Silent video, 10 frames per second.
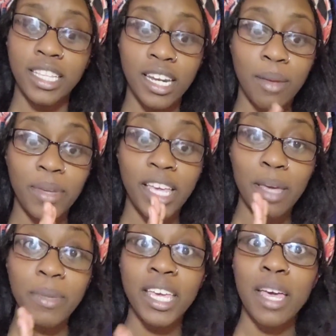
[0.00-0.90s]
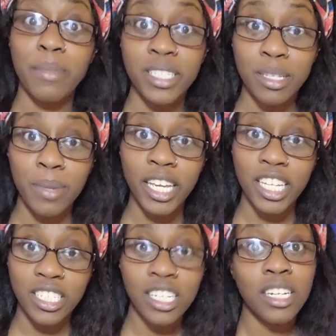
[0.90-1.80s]
And then I became a chemist in
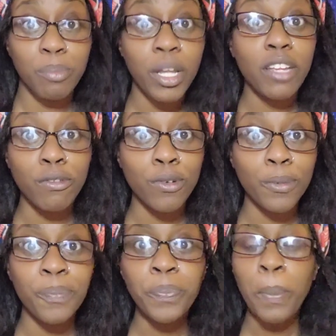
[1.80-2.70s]
my kitchen and in my living